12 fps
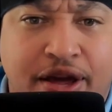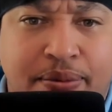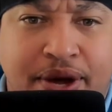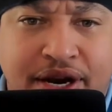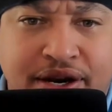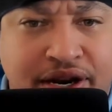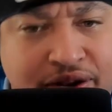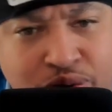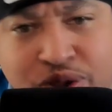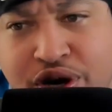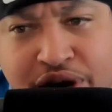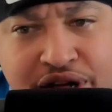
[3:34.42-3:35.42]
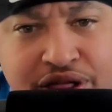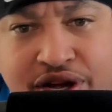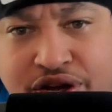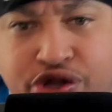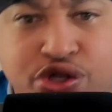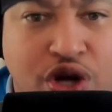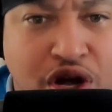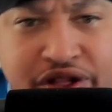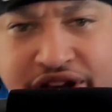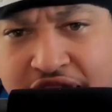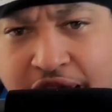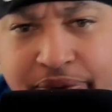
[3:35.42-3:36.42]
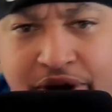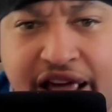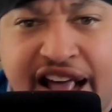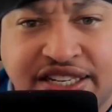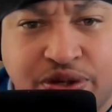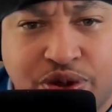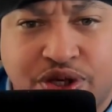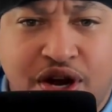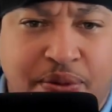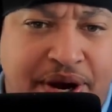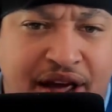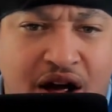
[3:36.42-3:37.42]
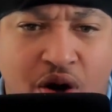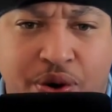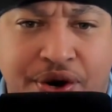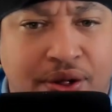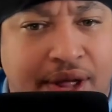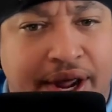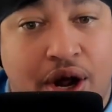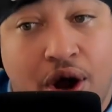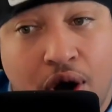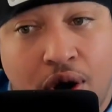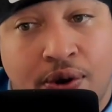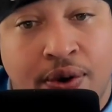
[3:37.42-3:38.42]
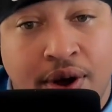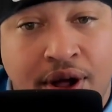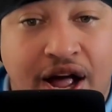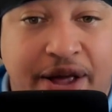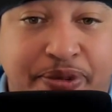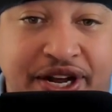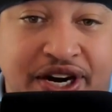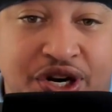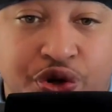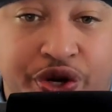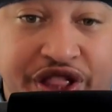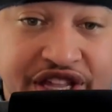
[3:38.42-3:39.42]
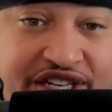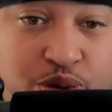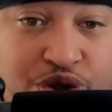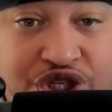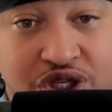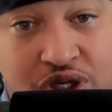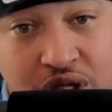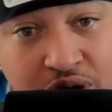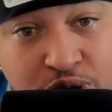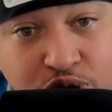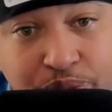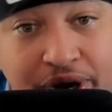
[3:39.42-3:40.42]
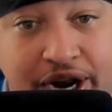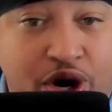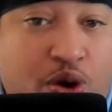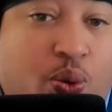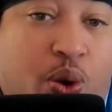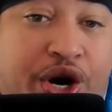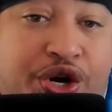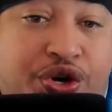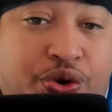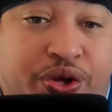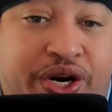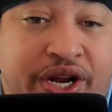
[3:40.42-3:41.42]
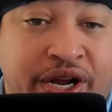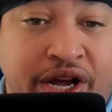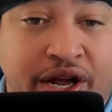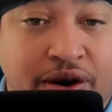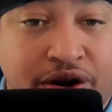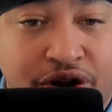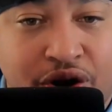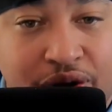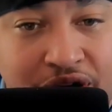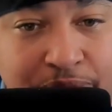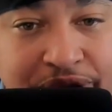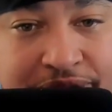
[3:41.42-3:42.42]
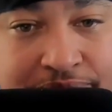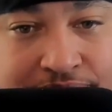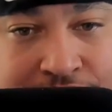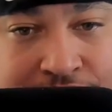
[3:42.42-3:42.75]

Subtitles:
"Hey, man, was there anything you saw that happened as it was coming out where you're like, oh, I plan on doing this, which is close, but I don't want to do that again." You know what I mean?